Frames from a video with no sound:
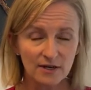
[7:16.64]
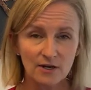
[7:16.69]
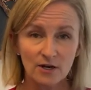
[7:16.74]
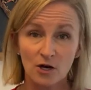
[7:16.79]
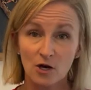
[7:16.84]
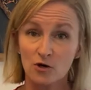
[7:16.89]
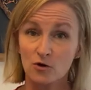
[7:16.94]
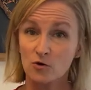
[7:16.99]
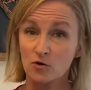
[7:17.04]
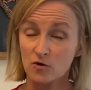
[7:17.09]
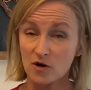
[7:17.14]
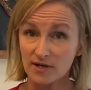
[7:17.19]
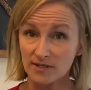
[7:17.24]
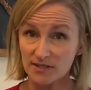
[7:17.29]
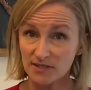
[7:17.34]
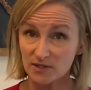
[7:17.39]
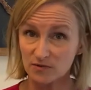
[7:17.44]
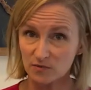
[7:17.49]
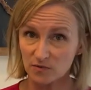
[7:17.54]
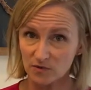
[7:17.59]

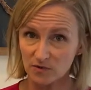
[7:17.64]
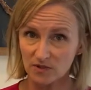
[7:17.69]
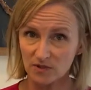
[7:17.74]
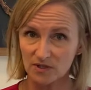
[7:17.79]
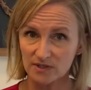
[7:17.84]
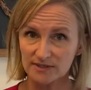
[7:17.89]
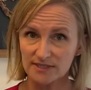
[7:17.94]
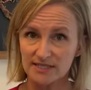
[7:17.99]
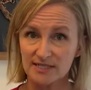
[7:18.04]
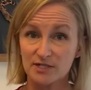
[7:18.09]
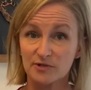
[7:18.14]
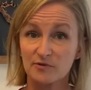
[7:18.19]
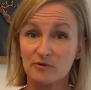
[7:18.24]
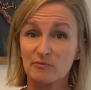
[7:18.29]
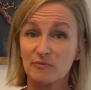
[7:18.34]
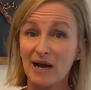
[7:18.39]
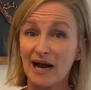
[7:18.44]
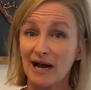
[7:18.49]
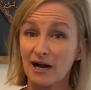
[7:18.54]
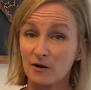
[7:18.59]
across the world to
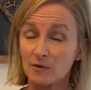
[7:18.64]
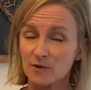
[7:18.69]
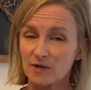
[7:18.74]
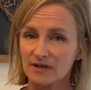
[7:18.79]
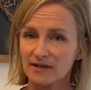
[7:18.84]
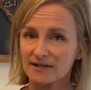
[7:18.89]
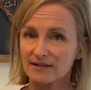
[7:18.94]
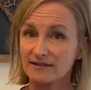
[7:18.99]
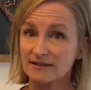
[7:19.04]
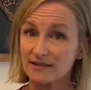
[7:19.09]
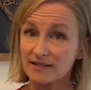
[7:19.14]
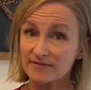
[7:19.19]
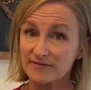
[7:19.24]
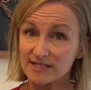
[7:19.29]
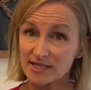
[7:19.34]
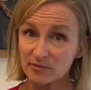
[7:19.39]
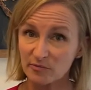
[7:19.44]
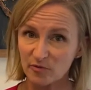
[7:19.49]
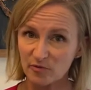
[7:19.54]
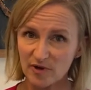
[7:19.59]
empower and lift
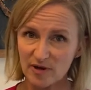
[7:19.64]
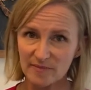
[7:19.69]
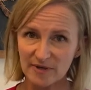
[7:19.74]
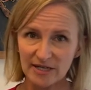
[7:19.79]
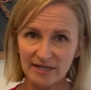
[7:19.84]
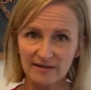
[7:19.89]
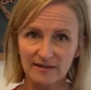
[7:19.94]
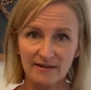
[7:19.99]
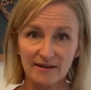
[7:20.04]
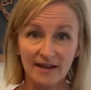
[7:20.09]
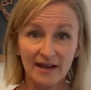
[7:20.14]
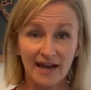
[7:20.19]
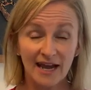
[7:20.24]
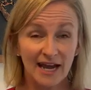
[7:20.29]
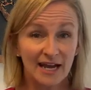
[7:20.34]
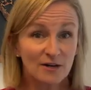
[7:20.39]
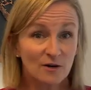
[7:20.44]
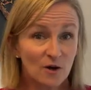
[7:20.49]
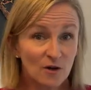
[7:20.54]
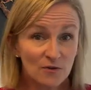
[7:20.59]
up women,
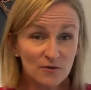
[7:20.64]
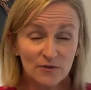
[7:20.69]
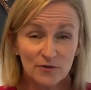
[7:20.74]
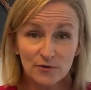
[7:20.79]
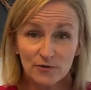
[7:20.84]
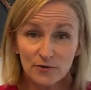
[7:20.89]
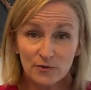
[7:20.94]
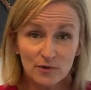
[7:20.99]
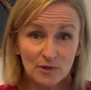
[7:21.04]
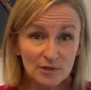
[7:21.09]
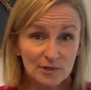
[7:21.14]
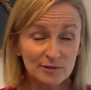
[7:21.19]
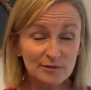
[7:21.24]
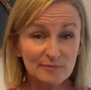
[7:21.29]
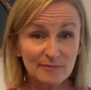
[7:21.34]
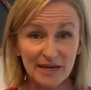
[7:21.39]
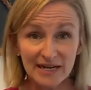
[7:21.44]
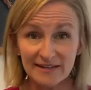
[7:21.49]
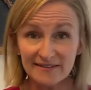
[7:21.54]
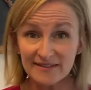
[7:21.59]
and also to include
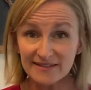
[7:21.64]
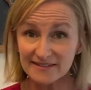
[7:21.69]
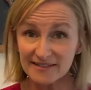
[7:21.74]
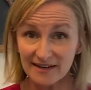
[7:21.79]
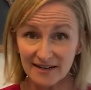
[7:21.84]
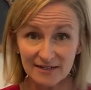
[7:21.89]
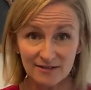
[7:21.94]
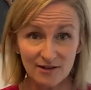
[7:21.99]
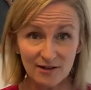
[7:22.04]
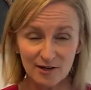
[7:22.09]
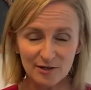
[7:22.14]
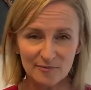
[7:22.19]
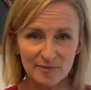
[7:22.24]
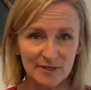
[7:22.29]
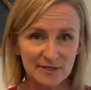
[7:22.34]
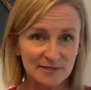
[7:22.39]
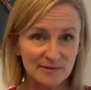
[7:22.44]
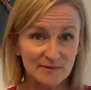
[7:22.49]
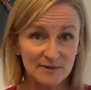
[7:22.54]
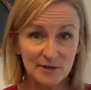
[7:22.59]
men in the dialogue,
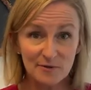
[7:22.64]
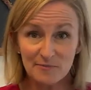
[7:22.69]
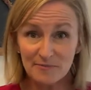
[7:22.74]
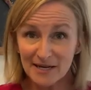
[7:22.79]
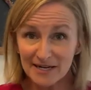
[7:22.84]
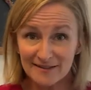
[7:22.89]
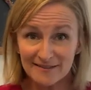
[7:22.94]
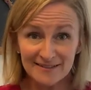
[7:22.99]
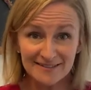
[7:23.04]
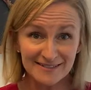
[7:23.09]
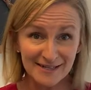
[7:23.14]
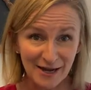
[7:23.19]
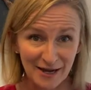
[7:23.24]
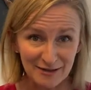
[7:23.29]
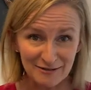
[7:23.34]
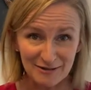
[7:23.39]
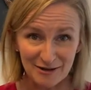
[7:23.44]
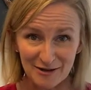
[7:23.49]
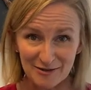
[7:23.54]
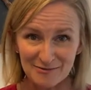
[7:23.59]
because without men in the
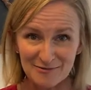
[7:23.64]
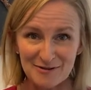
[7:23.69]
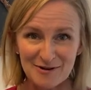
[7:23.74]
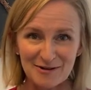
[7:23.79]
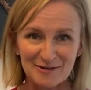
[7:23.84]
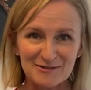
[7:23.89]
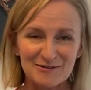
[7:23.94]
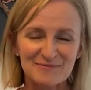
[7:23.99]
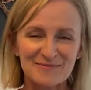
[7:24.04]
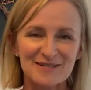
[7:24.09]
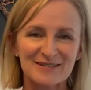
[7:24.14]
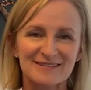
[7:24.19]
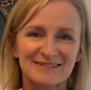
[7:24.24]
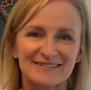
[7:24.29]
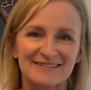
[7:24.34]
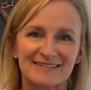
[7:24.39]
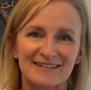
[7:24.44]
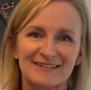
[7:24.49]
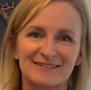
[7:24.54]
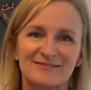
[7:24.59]
dialogue, we're not going to be
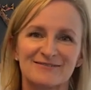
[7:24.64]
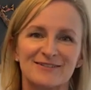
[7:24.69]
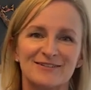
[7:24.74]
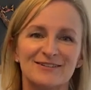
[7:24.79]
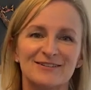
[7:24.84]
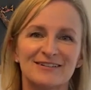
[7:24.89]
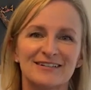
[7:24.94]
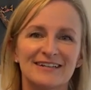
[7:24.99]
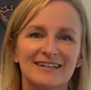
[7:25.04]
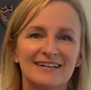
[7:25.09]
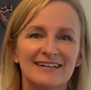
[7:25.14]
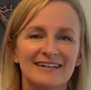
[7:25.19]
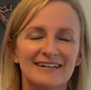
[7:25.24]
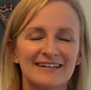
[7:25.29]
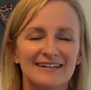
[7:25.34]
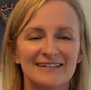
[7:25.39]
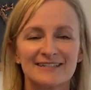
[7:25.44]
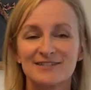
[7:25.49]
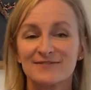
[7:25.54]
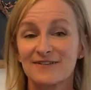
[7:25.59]
successful.
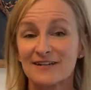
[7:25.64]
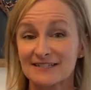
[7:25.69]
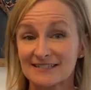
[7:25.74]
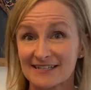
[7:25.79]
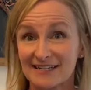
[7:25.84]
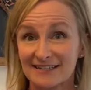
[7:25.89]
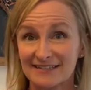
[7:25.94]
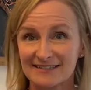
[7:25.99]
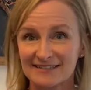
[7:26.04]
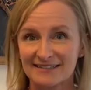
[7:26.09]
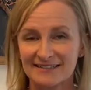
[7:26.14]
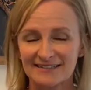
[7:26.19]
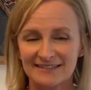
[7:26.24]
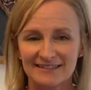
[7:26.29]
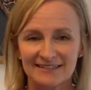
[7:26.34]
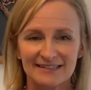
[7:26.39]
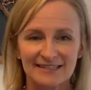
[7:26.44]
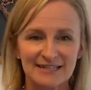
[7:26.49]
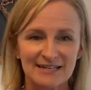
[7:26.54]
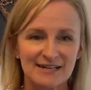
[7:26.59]
It's fantastic.
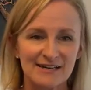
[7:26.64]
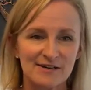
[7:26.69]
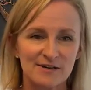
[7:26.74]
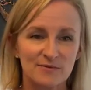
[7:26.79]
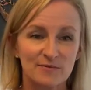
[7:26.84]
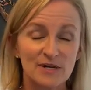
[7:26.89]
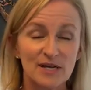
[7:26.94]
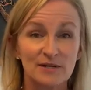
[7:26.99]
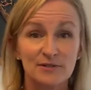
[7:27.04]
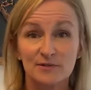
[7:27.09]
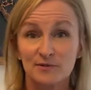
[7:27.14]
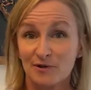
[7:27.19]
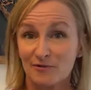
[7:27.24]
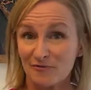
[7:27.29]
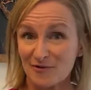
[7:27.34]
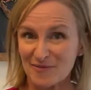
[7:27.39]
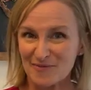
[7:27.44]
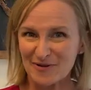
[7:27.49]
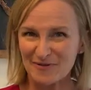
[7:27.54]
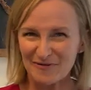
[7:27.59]
We also have
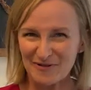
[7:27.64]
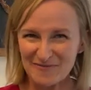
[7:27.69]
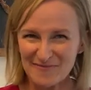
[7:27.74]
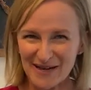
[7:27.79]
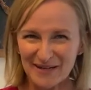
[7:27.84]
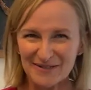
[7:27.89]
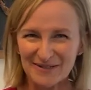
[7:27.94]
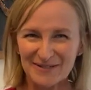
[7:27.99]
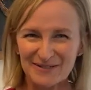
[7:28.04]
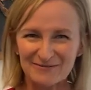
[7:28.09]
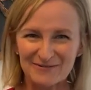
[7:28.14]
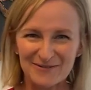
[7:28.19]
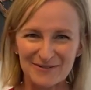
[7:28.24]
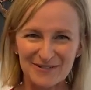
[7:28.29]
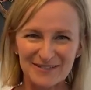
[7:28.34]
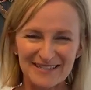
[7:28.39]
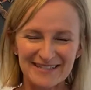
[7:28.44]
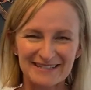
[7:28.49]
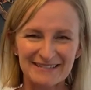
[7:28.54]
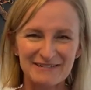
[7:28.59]
Women for Metals, of
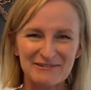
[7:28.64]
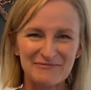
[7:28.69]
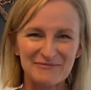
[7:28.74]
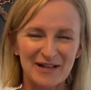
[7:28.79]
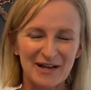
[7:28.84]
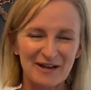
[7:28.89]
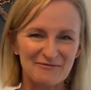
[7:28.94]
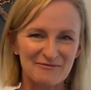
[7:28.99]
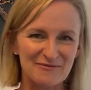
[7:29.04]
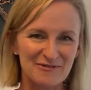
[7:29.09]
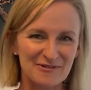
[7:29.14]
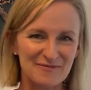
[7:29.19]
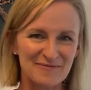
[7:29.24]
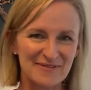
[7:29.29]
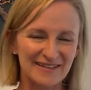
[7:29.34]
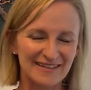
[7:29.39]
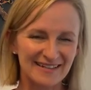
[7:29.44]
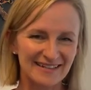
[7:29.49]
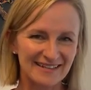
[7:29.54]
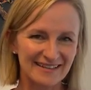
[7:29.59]
course, this new platform
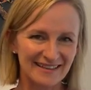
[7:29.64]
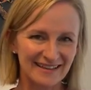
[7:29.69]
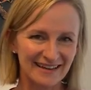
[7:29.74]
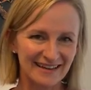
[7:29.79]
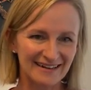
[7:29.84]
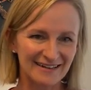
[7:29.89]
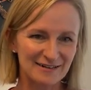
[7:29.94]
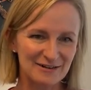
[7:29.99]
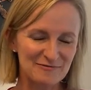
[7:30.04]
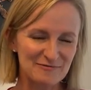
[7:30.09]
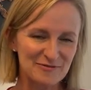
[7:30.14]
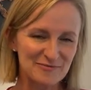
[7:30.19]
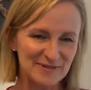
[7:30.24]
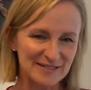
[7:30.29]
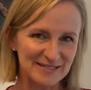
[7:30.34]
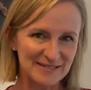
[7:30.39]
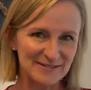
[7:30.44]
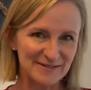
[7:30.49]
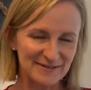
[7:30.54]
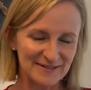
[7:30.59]
that, that Aurubis
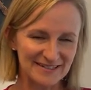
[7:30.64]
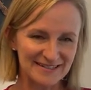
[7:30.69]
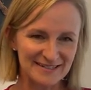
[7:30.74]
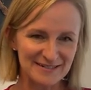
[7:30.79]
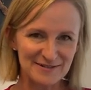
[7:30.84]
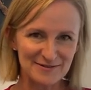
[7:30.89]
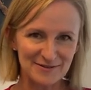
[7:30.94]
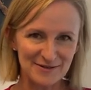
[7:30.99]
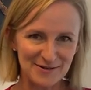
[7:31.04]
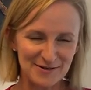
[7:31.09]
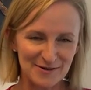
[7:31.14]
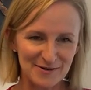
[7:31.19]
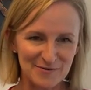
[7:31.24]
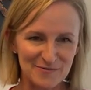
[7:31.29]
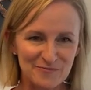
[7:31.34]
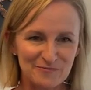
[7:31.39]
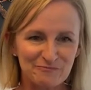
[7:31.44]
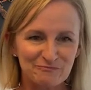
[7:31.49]
started a year ago.